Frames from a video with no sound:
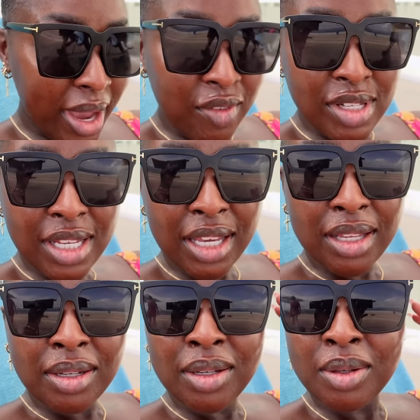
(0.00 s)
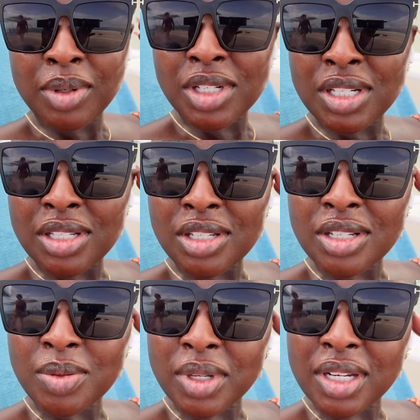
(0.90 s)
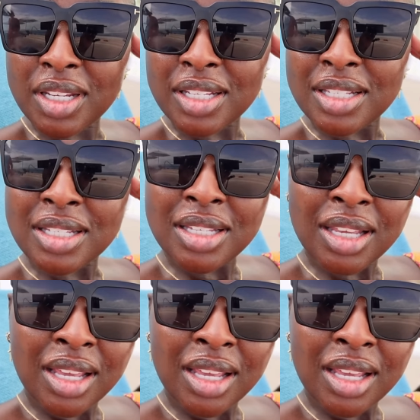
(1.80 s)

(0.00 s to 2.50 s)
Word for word: have a tan, which is just what it is.